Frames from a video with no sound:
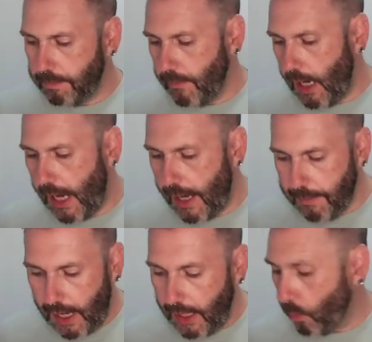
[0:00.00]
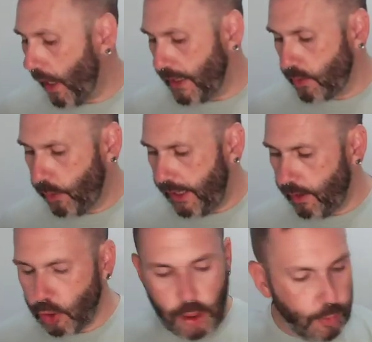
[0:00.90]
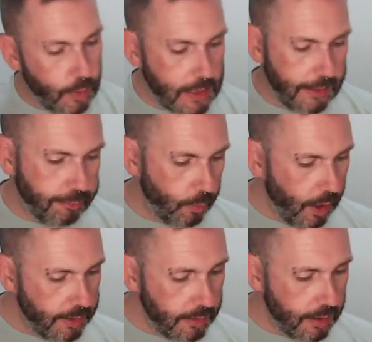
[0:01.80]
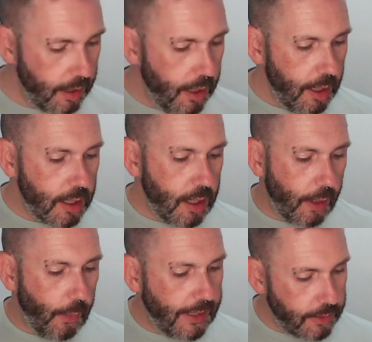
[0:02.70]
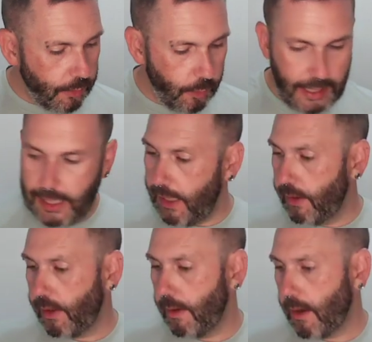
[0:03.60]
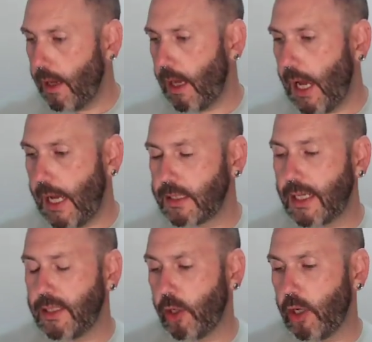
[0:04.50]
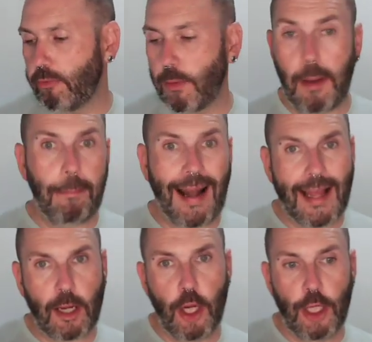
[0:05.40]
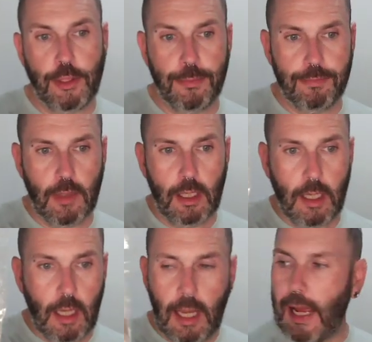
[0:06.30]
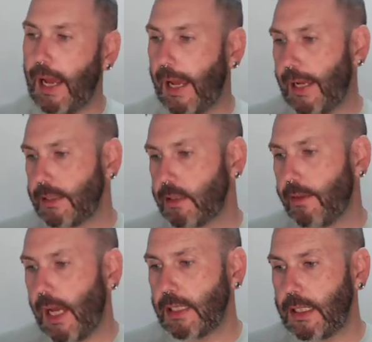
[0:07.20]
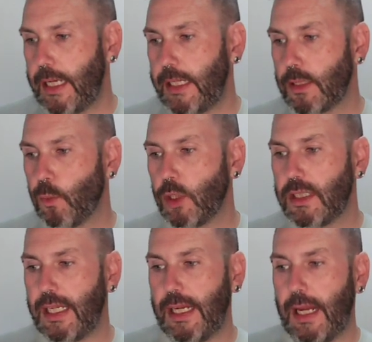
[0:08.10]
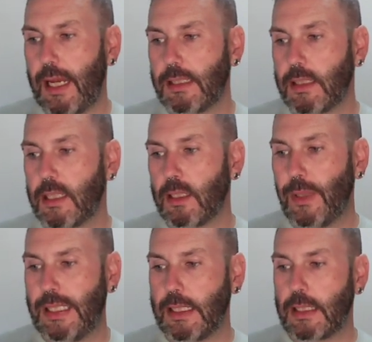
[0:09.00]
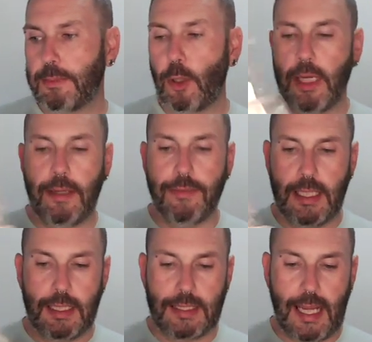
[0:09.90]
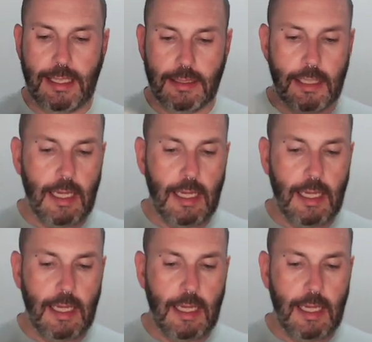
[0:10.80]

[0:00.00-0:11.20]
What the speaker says: I went with two different ones. So I went with Sassy Girl Aroma Black Hood, and that is woodsy and sweet smoky vanilla scent.